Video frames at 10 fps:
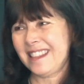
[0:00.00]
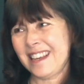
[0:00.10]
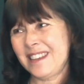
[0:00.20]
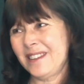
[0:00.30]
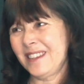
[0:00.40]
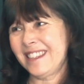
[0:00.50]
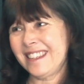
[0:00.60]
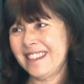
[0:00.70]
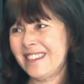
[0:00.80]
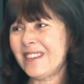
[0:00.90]
Thank you,
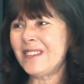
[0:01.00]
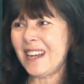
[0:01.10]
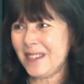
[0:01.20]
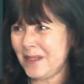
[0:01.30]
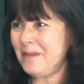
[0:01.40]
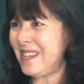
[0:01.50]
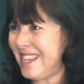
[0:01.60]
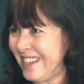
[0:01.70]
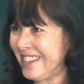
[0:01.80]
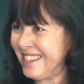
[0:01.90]
Lizzie. It's so nice to be
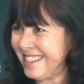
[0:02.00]
here.